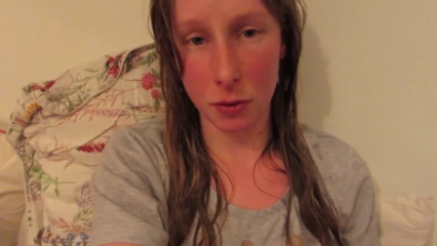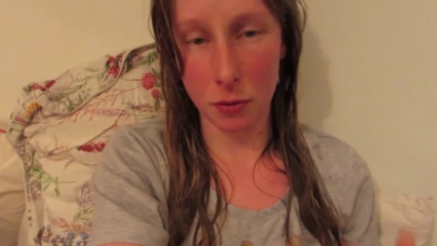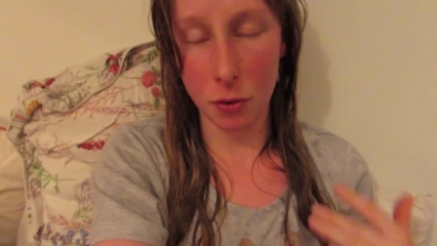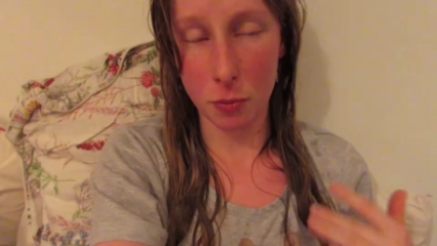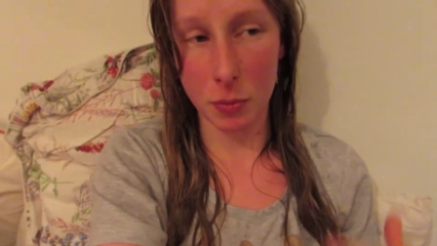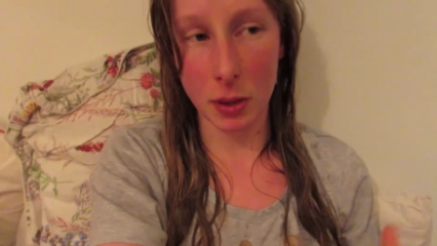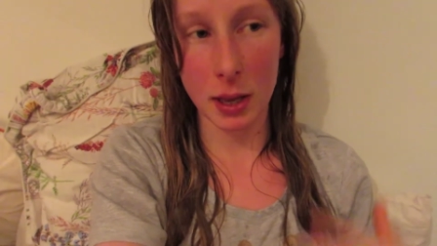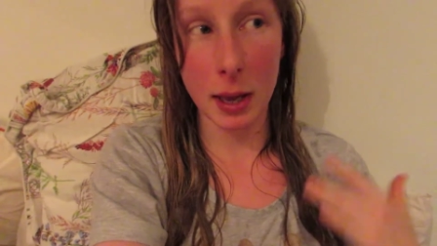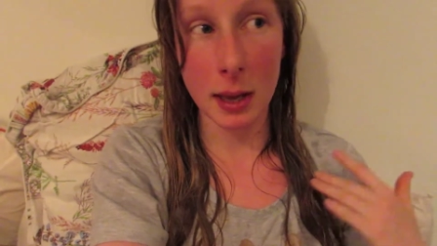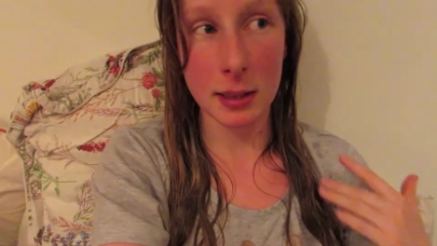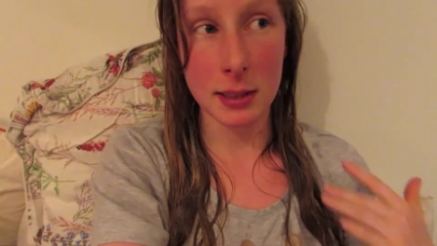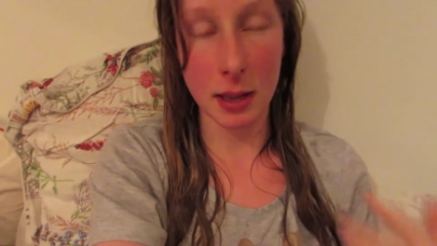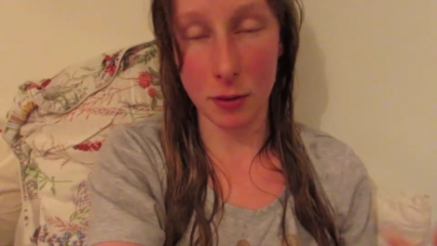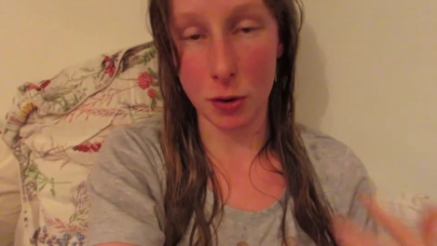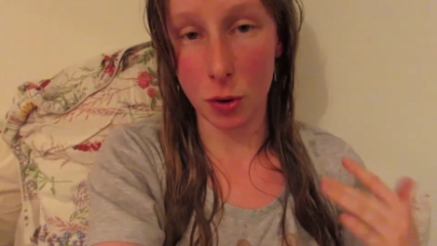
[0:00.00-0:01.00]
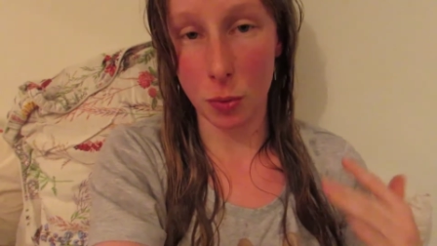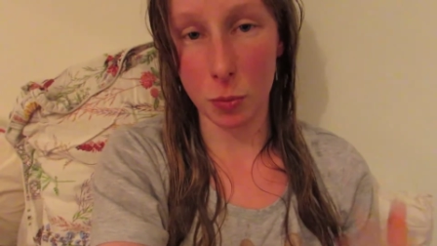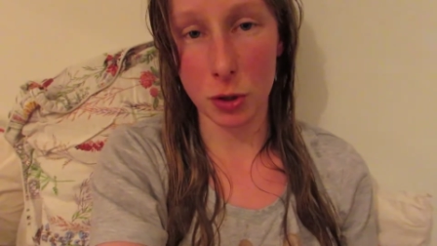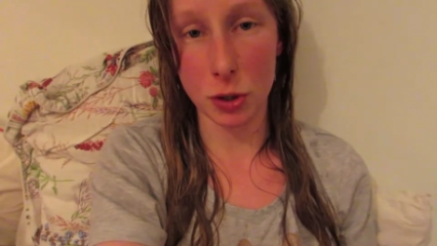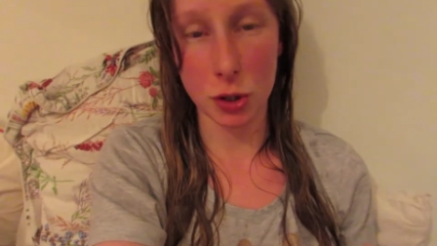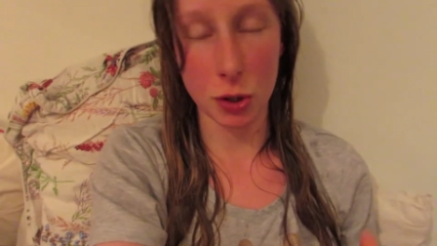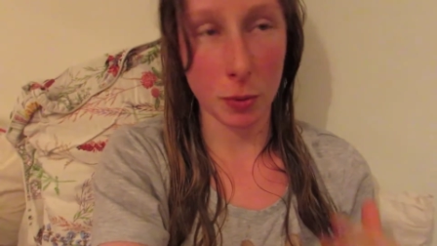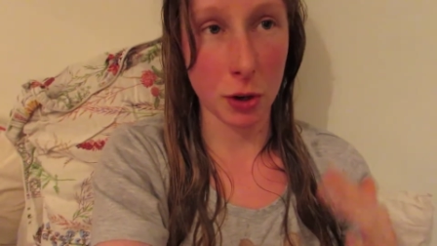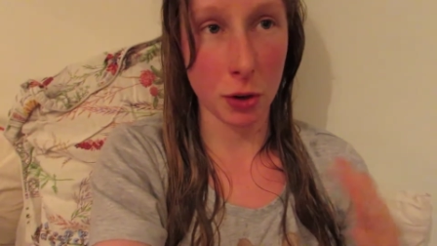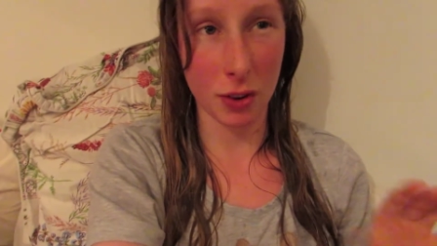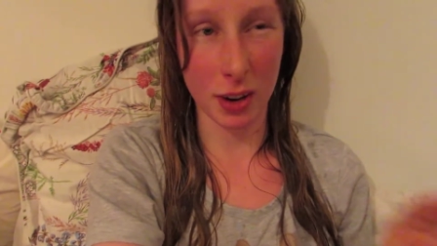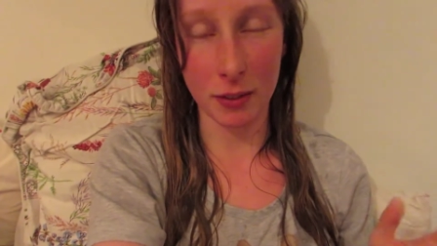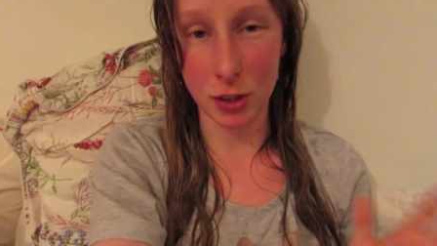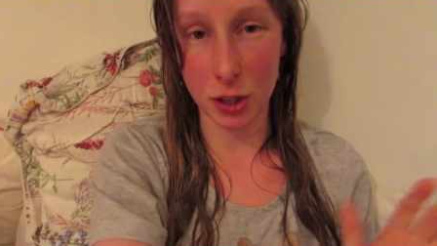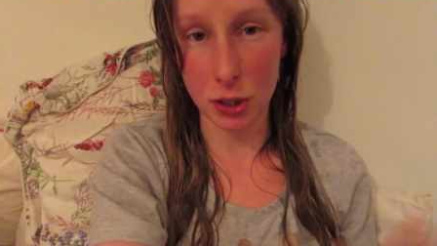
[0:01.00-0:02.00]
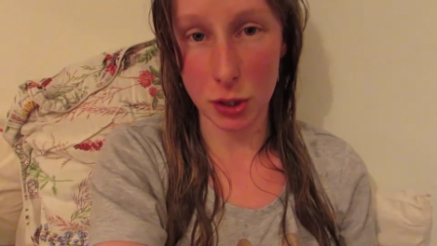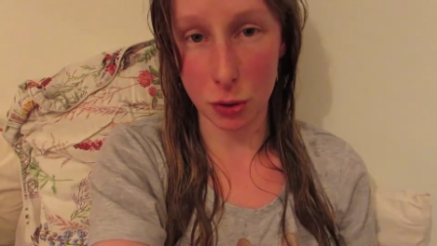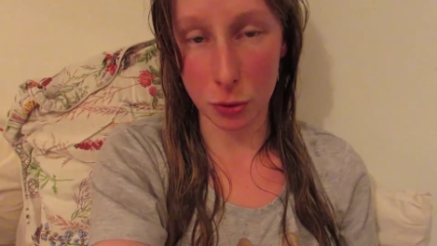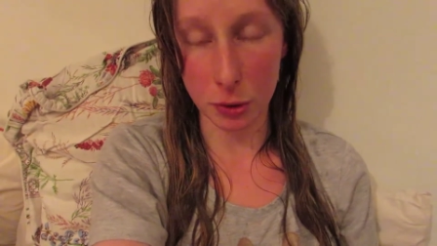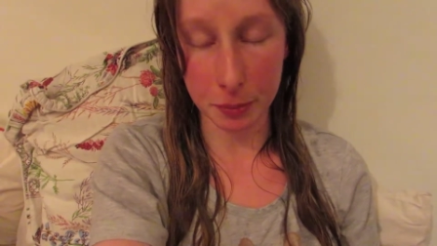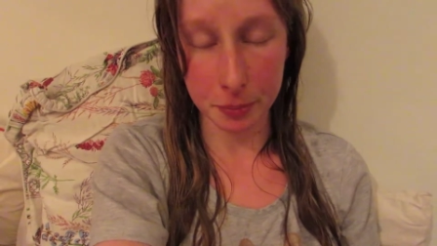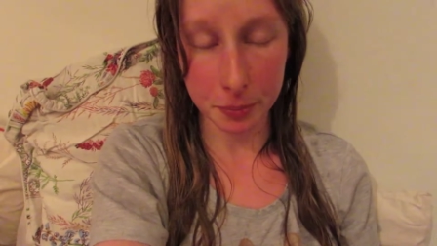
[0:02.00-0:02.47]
from year 7 onwards, so when you're 11 years old,